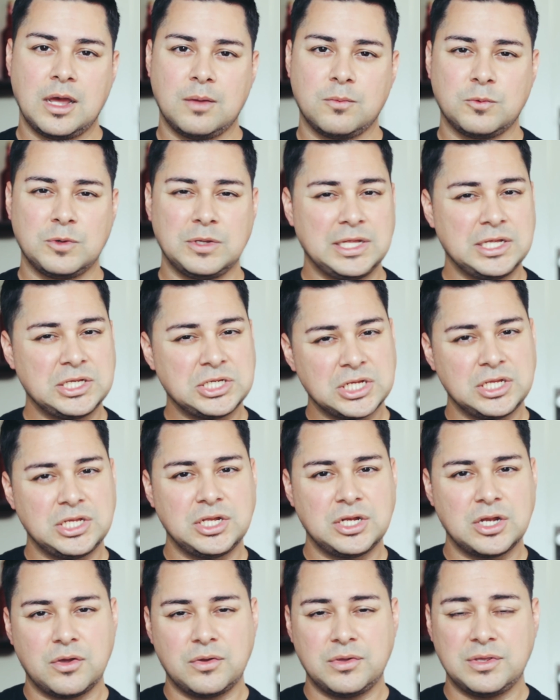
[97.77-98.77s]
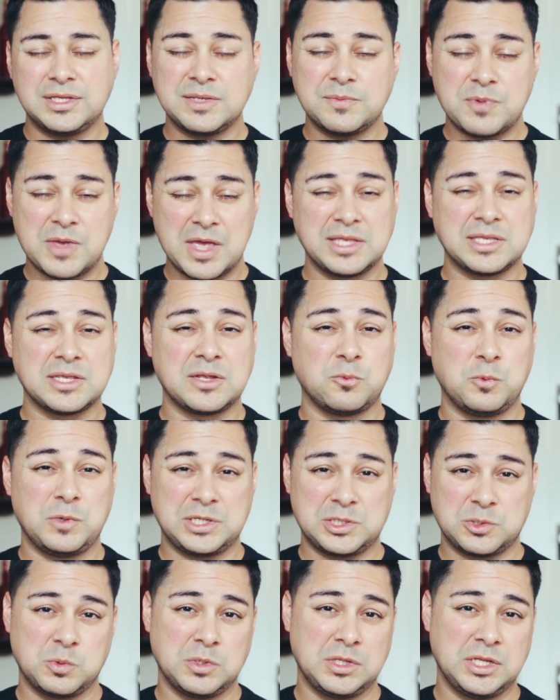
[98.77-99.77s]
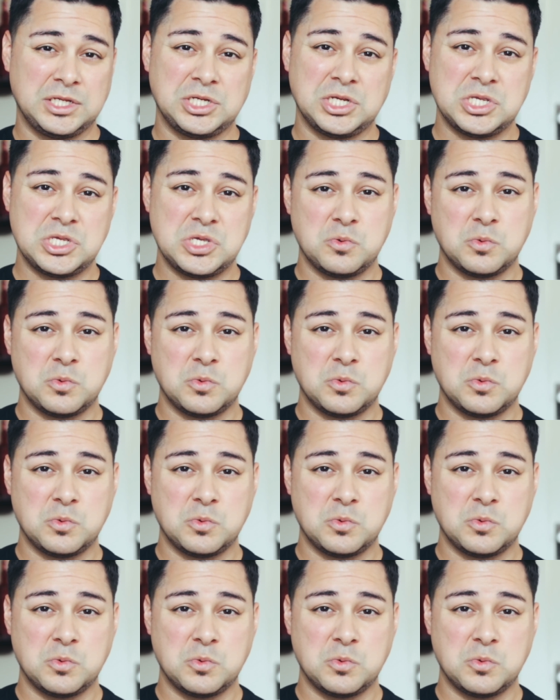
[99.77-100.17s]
Religion, it depends on which religion